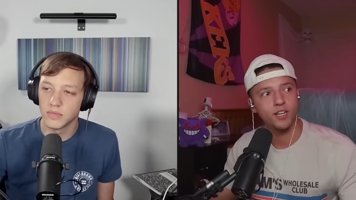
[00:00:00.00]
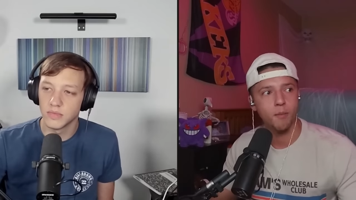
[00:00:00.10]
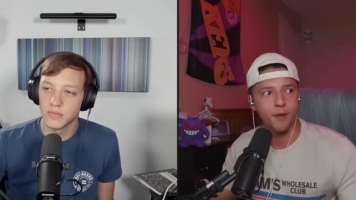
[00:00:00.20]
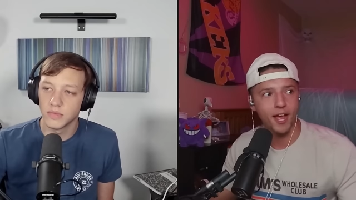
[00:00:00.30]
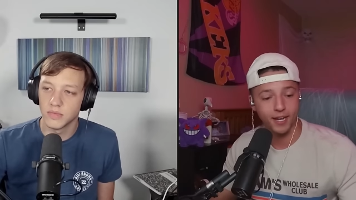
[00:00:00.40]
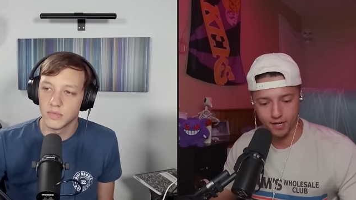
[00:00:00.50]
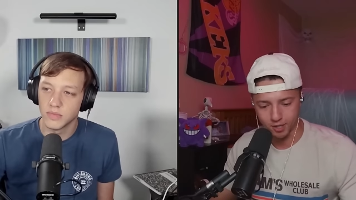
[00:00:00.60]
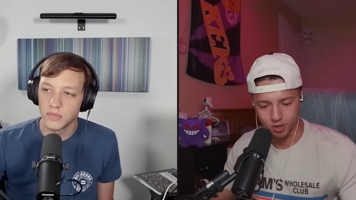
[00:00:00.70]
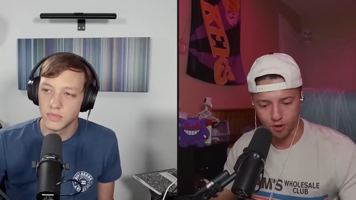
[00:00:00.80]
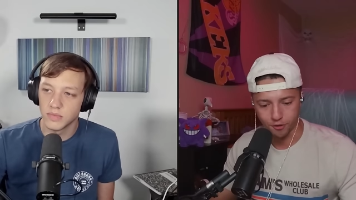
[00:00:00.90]
Speaker 1: went in the back, and
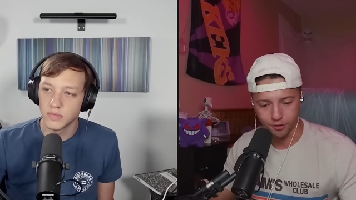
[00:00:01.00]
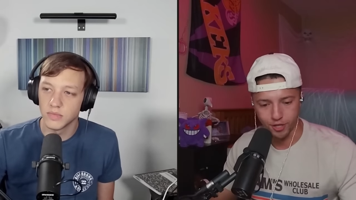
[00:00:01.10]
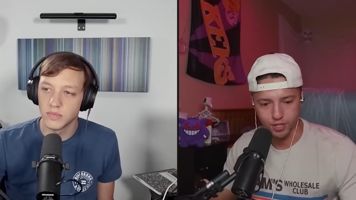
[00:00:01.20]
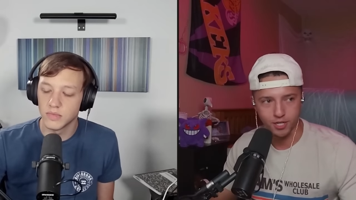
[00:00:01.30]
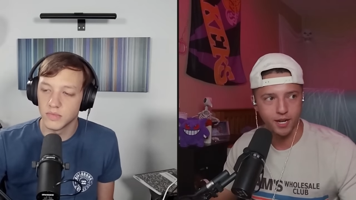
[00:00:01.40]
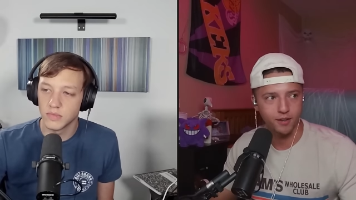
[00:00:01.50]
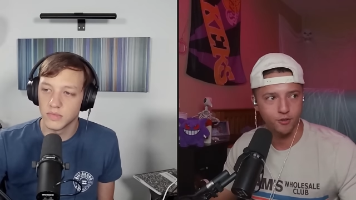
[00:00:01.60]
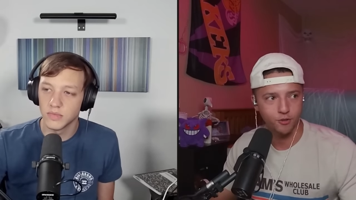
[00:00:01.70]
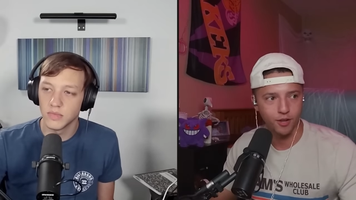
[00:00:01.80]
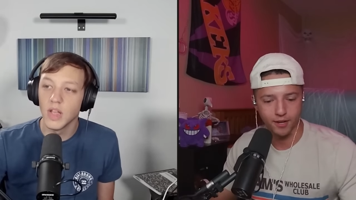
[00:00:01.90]
then saw the leash,
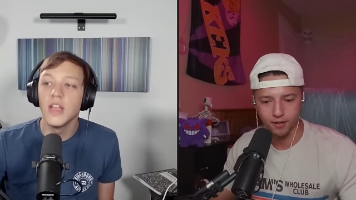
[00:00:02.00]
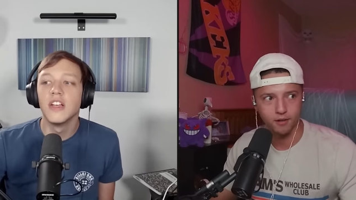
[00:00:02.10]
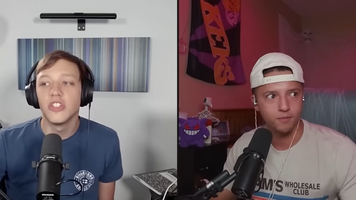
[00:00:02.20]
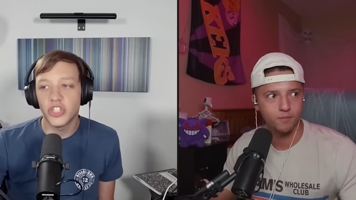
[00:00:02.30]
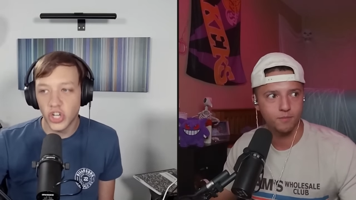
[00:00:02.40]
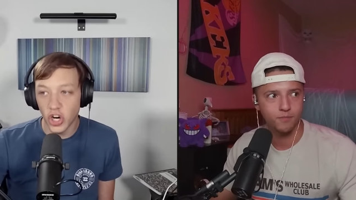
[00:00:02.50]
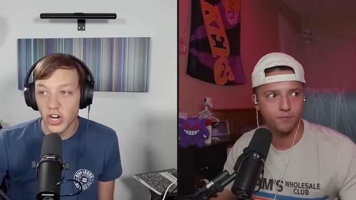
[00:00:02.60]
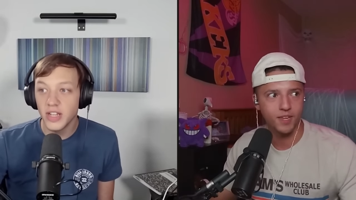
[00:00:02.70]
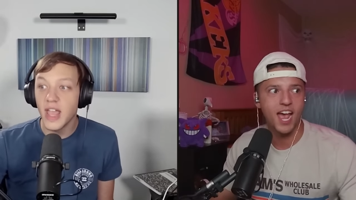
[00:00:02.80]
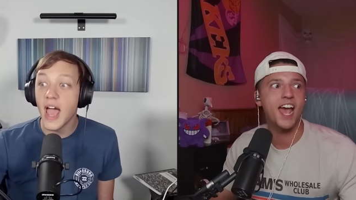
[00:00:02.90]
and you're like, sure,
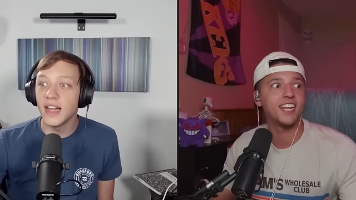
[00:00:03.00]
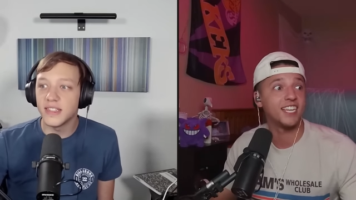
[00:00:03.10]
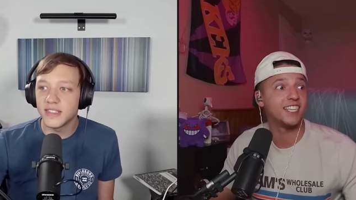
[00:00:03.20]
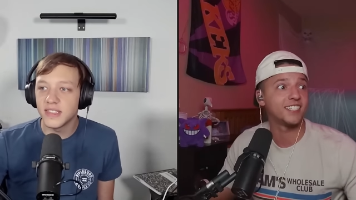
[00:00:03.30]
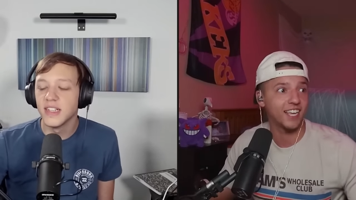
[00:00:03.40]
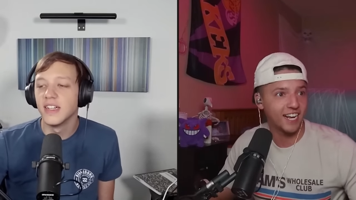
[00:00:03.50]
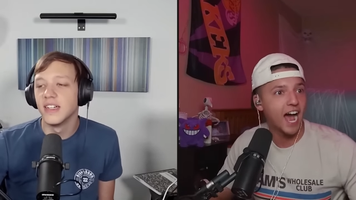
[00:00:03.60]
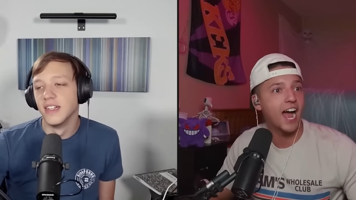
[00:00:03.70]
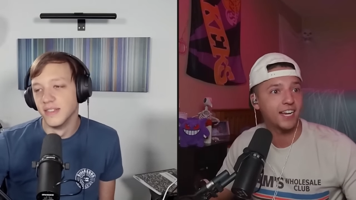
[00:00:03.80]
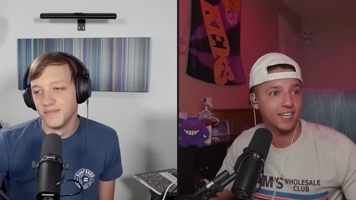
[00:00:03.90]
yeah, and he's like
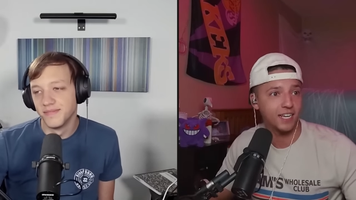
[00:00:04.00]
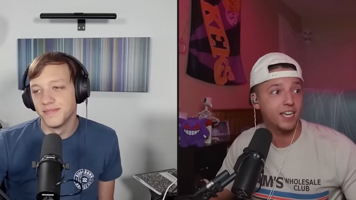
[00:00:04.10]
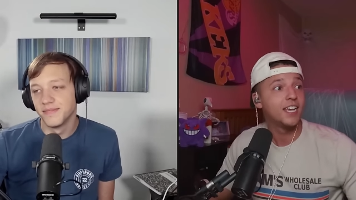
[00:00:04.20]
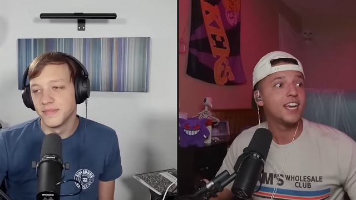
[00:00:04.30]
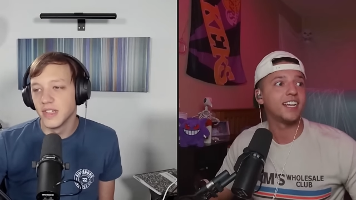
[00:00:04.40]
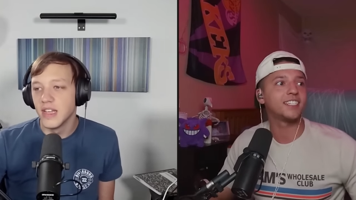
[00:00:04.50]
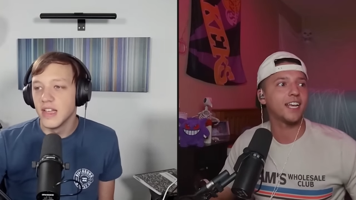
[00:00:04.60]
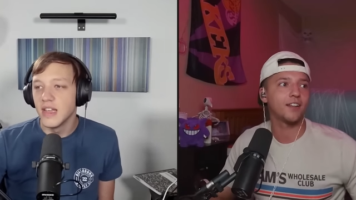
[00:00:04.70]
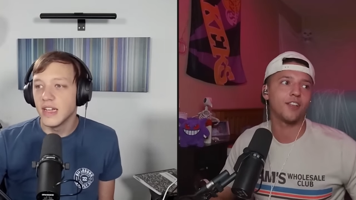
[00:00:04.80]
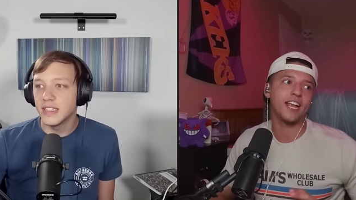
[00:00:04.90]
hiding it
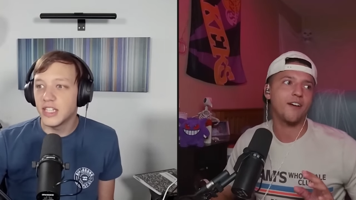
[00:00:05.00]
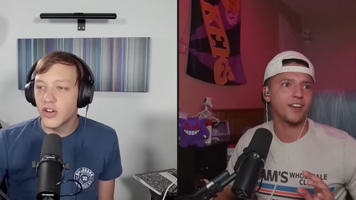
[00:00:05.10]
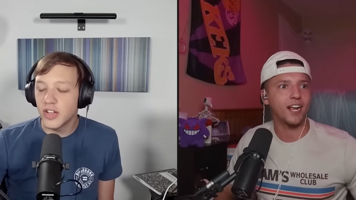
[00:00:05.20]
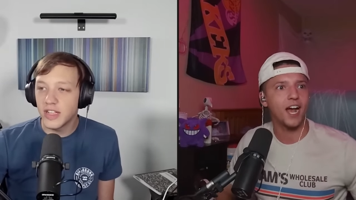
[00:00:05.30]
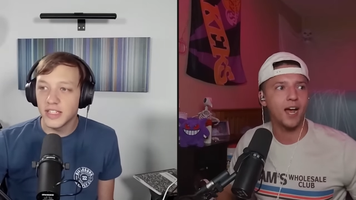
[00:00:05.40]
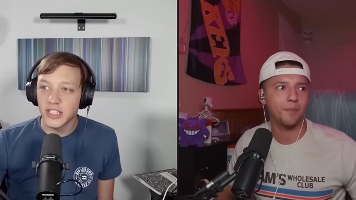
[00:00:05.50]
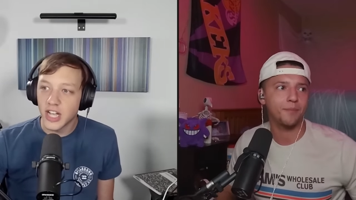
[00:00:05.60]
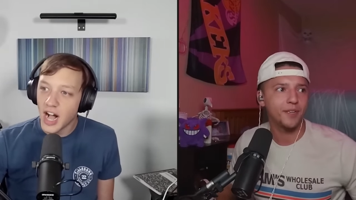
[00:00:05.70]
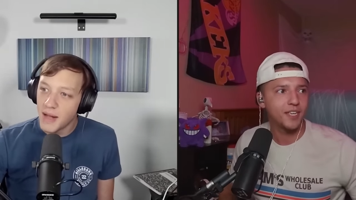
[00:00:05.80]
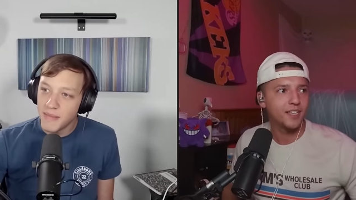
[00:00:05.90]
instead of like the, having a cop. Because
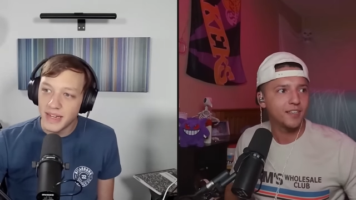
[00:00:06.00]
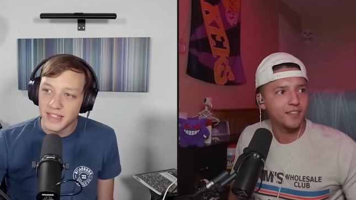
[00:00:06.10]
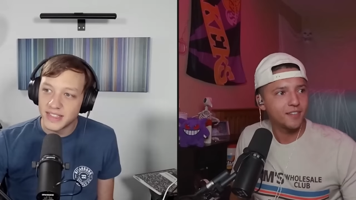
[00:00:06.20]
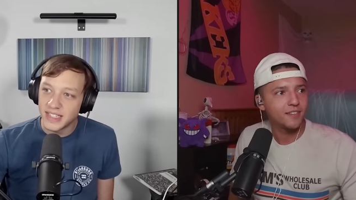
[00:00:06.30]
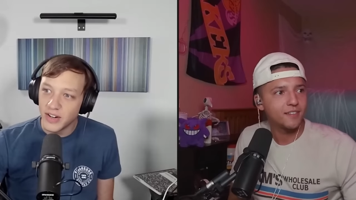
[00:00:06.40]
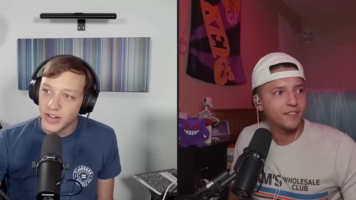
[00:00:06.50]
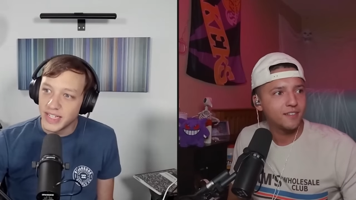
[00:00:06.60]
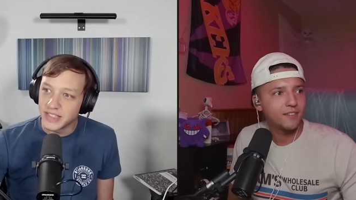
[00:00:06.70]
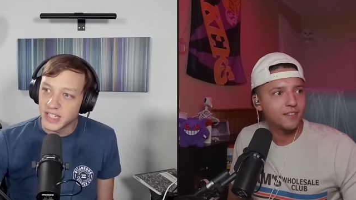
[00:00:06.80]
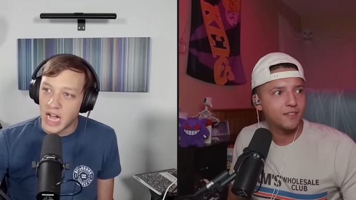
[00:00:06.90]
the
Speaker 2: cop made it
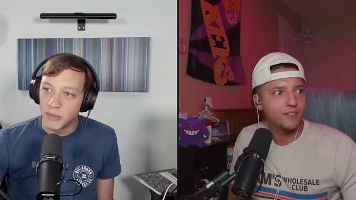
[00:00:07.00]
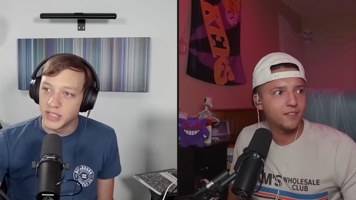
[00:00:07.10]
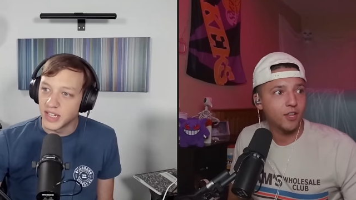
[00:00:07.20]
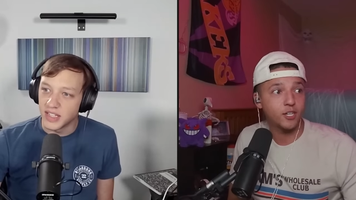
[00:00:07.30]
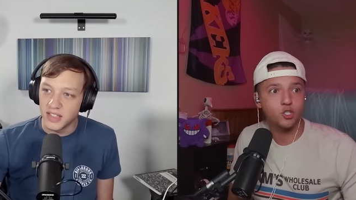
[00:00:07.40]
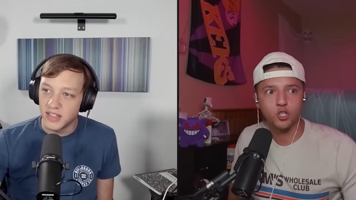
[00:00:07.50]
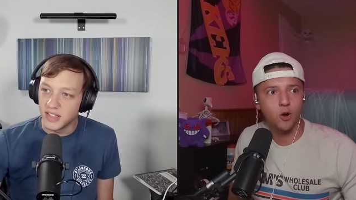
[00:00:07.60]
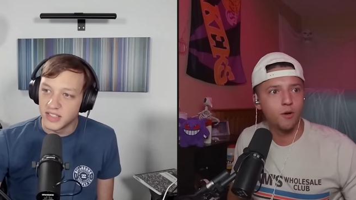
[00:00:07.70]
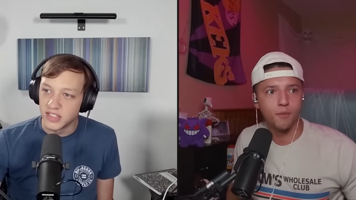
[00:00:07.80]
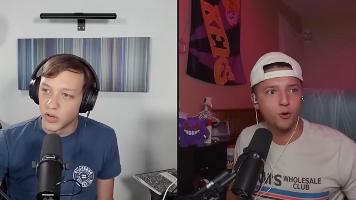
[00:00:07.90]
serious. The cop was like, like
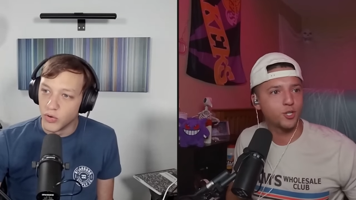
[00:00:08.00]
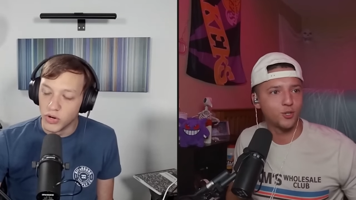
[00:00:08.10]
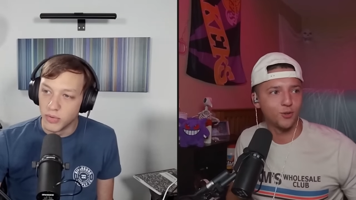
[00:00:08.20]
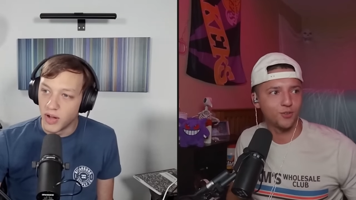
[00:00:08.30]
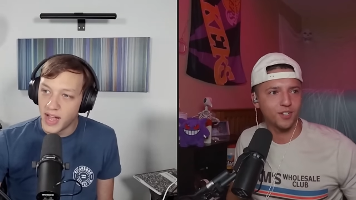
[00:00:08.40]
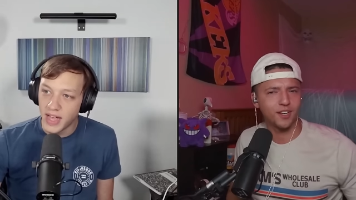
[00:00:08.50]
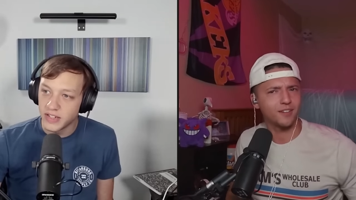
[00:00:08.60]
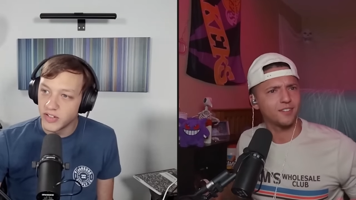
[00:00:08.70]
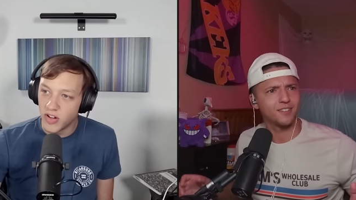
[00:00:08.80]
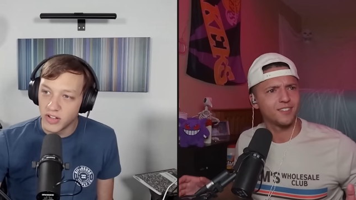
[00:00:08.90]
Speaker 1: this oh, emotional. Horrible. I had like,
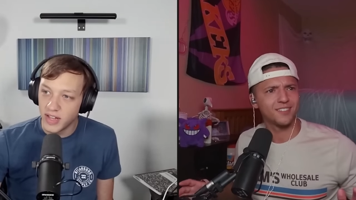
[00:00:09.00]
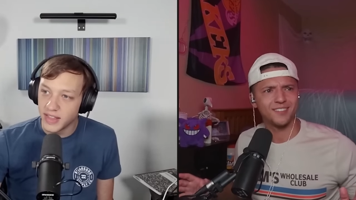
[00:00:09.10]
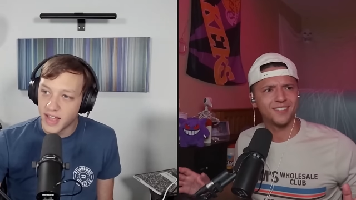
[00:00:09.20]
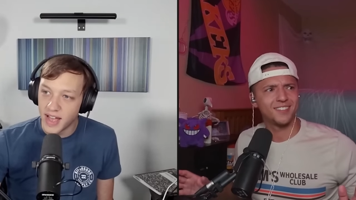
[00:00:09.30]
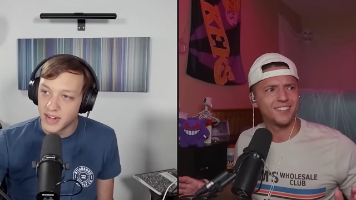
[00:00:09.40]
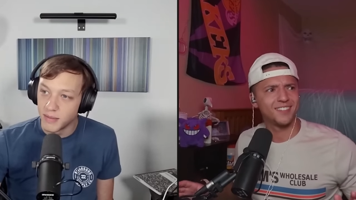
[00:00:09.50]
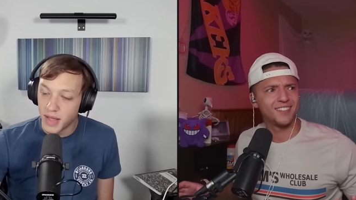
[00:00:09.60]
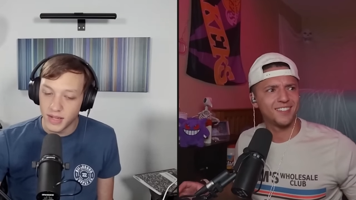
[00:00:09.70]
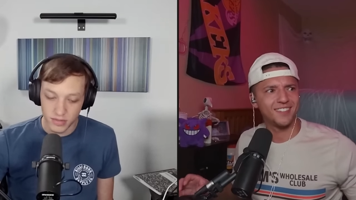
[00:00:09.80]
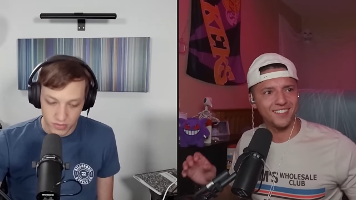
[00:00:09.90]
a
Speaker 2: dog like that, and I'm
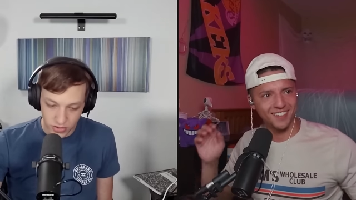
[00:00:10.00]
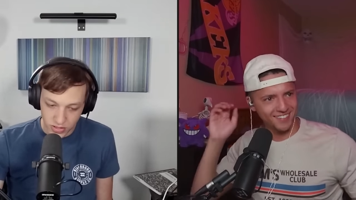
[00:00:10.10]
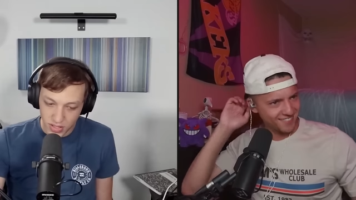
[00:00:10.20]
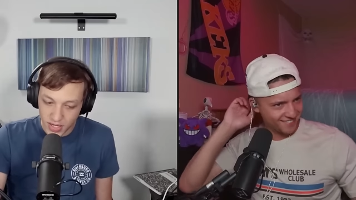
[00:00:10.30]
like, like